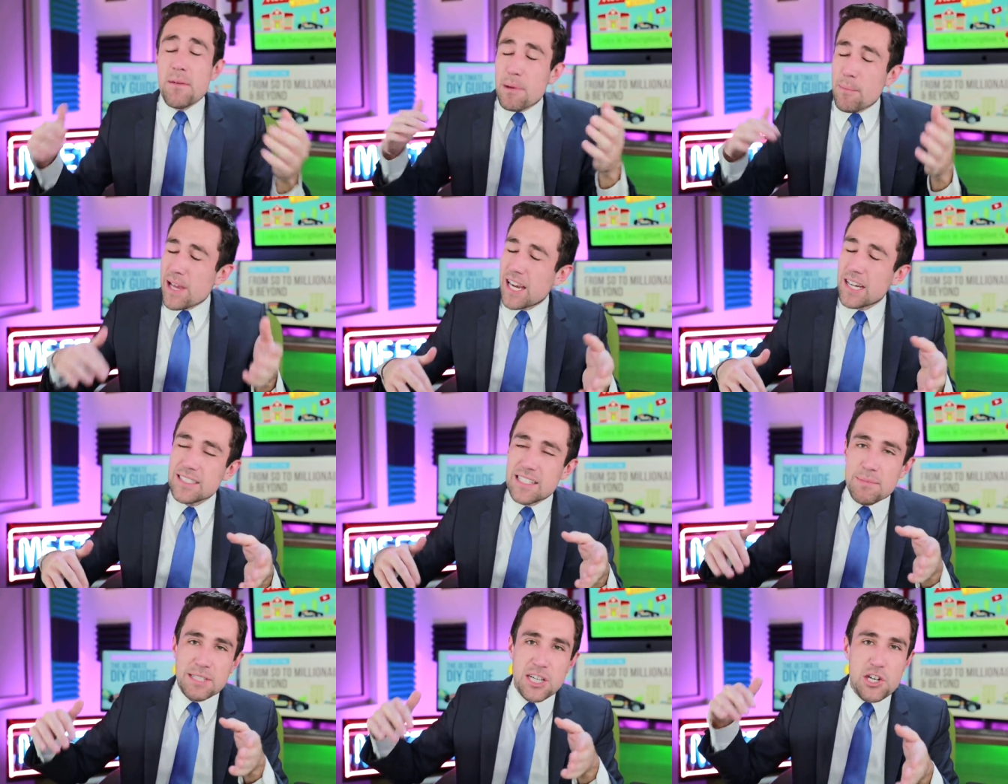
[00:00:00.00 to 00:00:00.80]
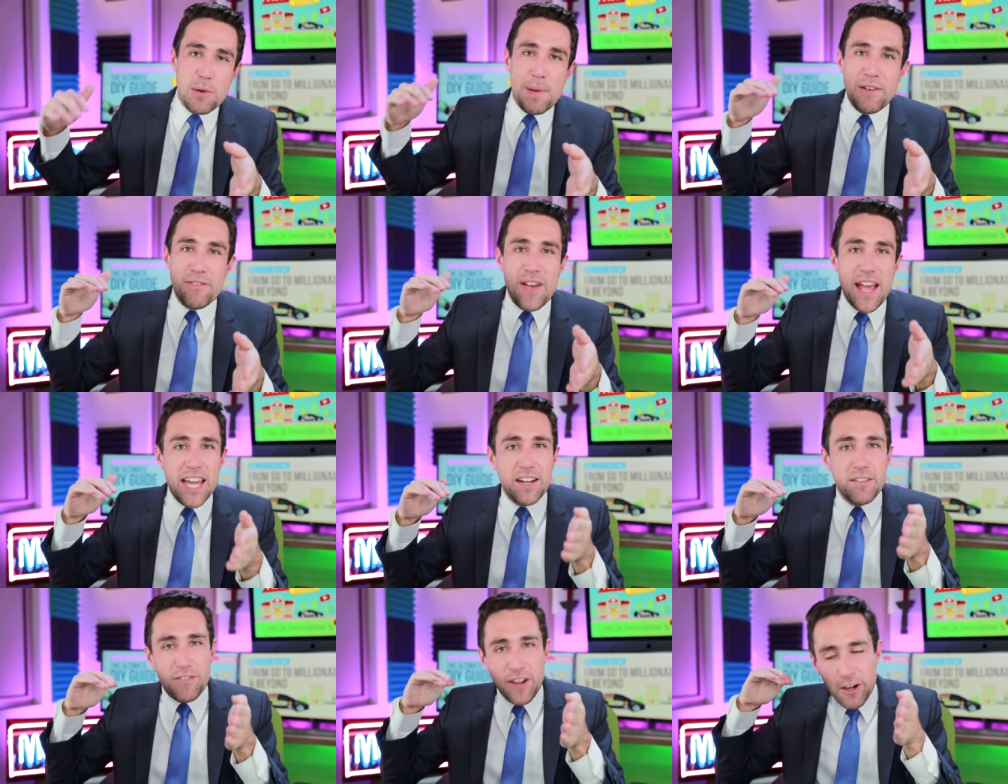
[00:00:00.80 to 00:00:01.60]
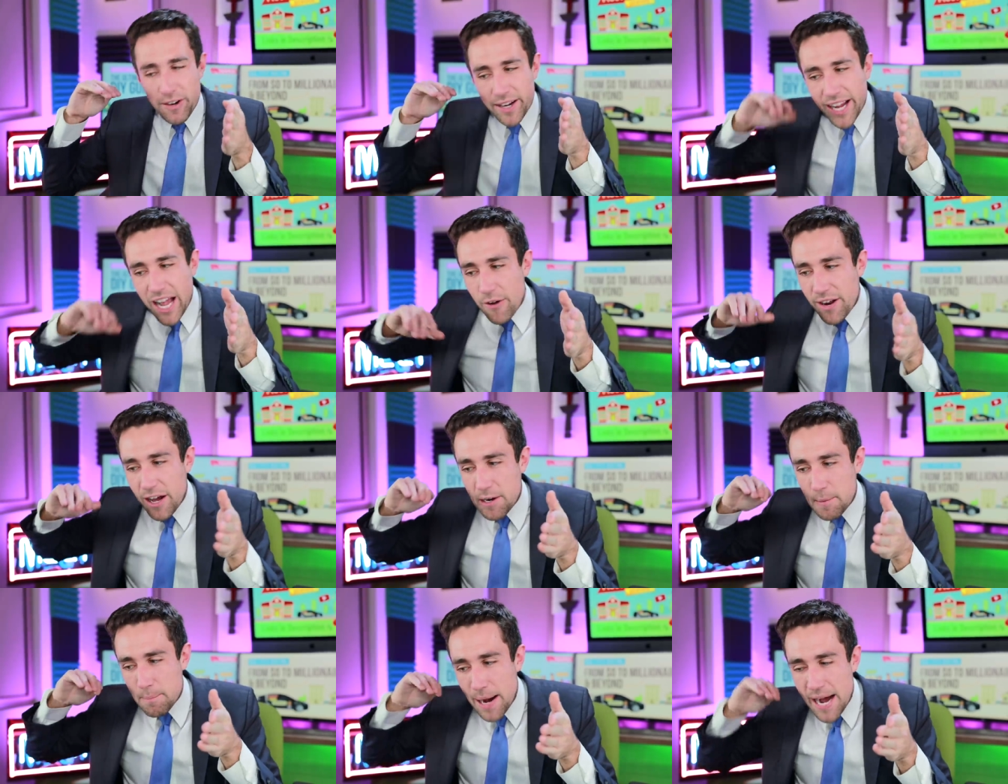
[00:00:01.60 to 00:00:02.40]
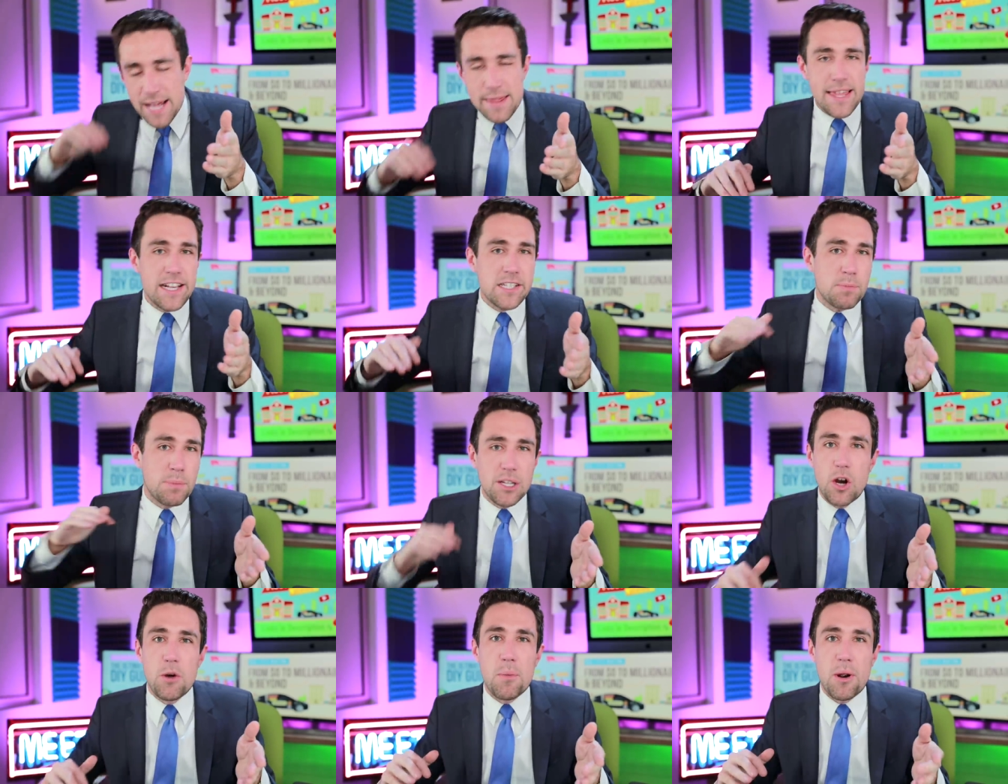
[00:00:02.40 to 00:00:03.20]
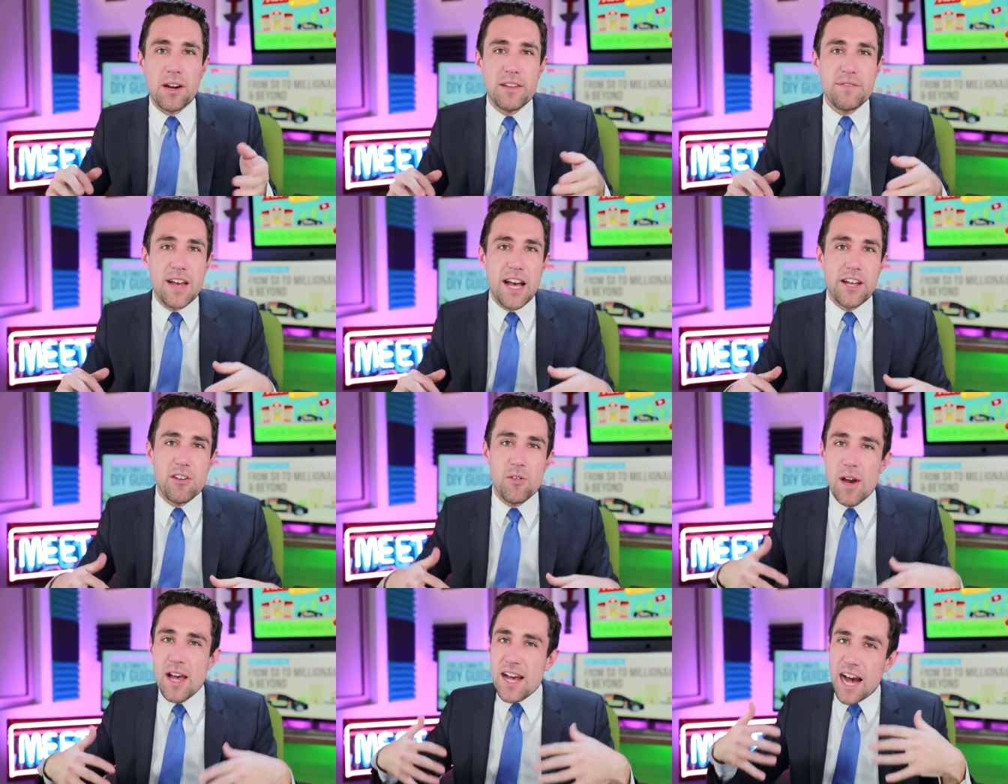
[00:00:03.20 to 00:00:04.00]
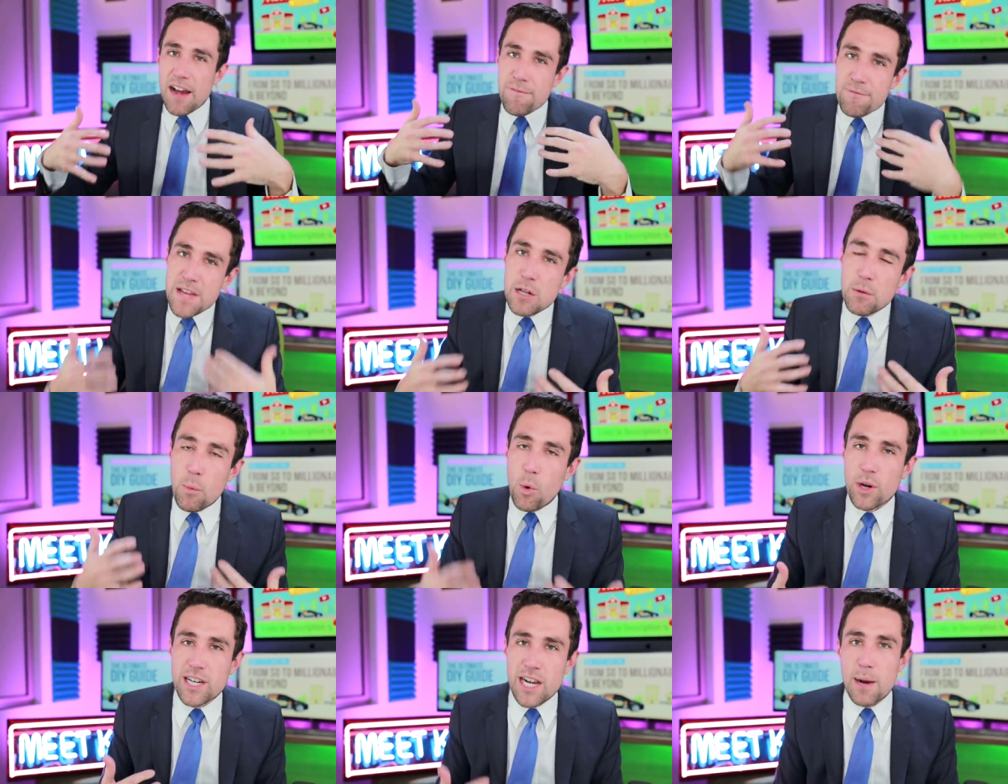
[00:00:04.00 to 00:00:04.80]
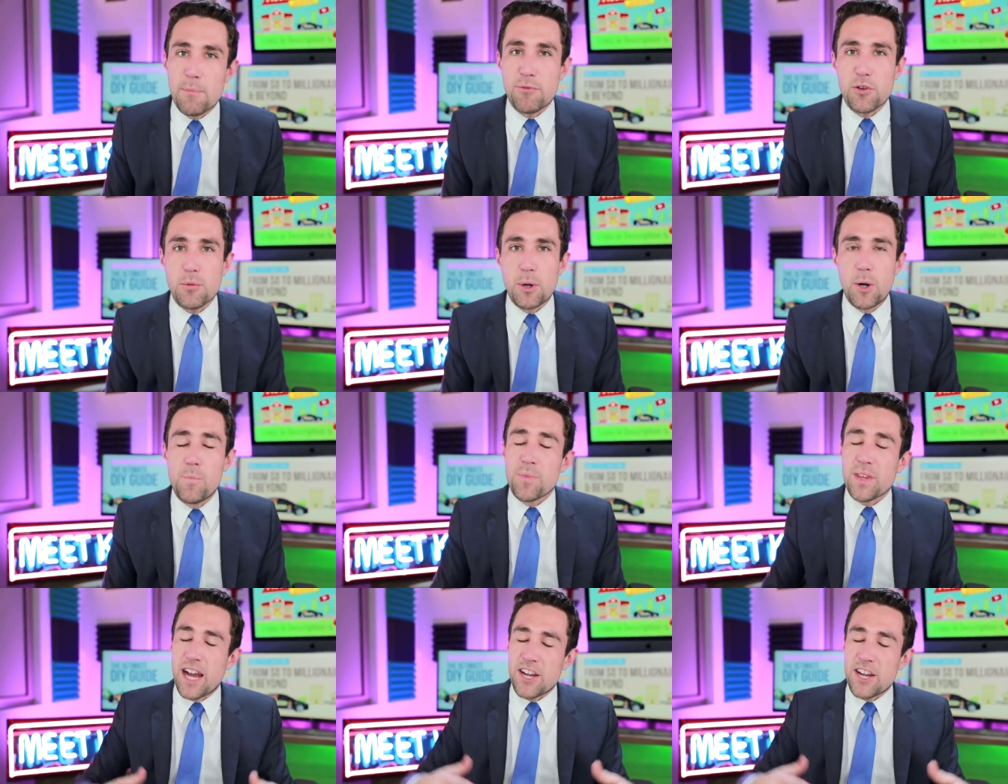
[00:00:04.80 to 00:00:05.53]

But because I'm such a big fan of figuring out how to buy things below market value, I feel more comfortable.